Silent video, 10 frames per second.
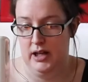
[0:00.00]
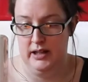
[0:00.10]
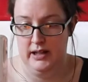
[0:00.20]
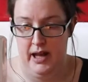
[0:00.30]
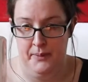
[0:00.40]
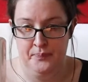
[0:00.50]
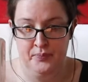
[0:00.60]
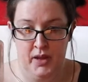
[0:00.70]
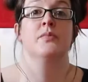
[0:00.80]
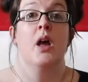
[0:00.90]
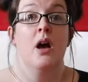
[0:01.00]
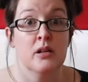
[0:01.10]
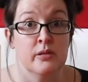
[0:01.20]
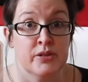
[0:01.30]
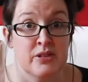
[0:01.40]
yeah,
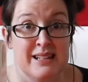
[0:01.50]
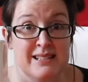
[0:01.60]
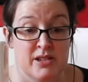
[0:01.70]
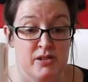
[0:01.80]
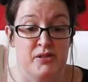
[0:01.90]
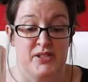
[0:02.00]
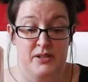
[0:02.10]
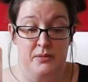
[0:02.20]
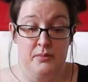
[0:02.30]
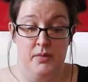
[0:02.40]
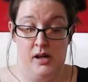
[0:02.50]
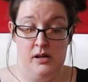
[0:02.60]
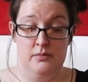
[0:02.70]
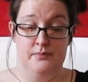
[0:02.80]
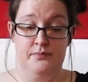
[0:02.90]
I'll also need to do
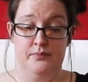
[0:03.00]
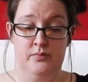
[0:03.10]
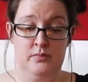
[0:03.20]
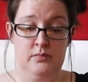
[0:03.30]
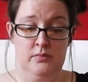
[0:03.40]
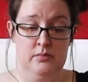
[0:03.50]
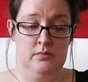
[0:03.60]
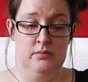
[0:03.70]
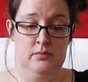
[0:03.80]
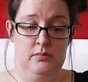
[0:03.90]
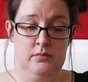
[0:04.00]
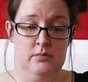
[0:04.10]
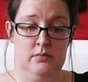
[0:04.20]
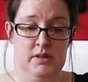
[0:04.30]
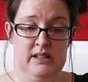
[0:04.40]
some
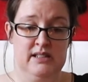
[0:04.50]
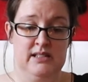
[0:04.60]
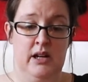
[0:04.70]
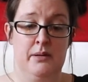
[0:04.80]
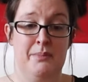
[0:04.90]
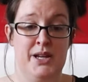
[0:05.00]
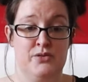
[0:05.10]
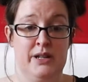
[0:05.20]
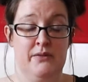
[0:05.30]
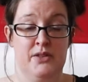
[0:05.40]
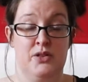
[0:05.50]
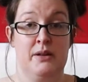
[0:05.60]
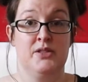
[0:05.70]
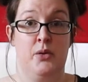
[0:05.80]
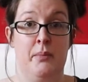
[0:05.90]
slight measuring of the
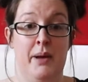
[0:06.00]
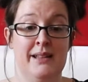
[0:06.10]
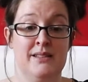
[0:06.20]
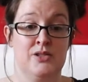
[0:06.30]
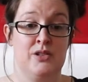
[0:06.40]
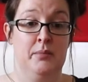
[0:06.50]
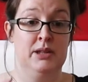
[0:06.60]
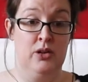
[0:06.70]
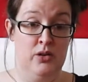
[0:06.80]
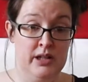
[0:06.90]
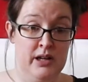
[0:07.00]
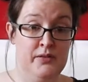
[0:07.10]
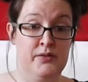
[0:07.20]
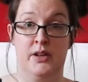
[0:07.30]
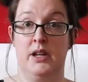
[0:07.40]
strap. So I made the strap long
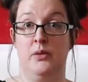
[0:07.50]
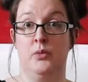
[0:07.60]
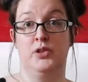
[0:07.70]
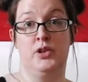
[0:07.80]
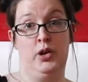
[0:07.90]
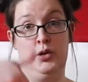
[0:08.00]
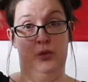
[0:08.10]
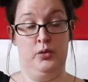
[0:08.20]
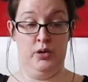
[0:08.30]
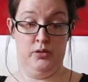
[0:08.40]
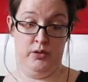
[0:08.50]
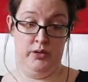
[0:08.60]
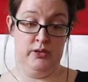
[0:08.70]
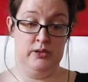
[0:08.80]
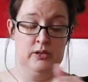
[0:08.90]
enough that it would go
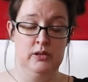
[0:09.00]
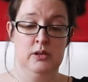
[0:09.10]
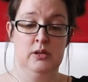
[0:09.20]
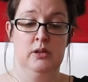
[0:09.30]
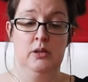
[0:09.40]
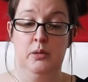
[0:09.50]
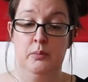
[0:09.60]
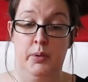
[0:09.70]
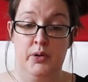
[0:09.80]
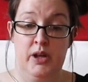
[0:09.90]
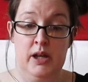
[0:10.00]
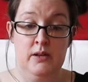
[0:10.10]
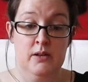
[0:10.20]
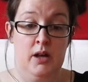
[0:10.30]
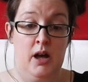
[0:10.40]
across
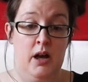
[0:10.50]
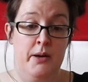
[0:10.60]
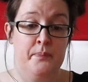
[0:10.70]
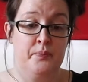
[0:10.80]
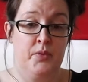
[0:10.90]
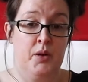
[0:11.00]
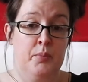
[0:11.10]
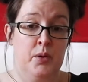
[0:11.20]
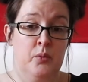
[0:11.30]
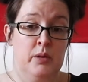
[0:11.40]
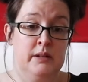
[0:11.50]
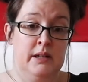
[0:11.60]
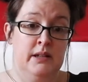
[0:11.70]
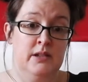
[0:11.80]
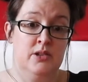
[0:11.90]
body, but we'll
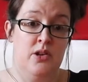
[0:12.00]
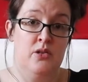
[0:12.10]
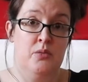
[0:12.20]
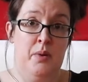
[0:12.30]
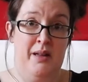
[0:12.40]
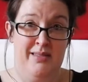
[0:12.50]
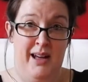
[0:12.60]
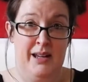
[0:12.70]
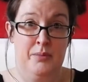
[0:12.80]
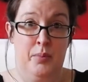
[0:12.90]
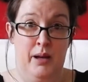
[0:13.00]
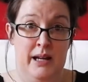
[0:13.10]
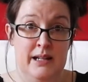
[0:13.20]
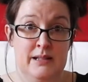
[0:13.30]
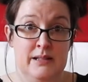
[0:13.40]
need to pin that in
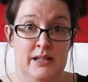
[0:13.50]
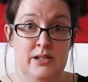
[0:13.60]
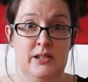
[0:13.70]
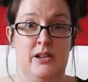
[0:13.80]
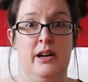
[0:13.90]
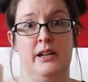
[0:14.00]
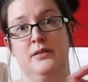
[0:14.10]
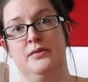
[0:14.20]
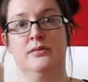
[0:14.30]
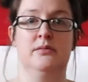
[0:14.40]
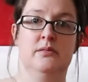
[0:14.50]
place and just kind of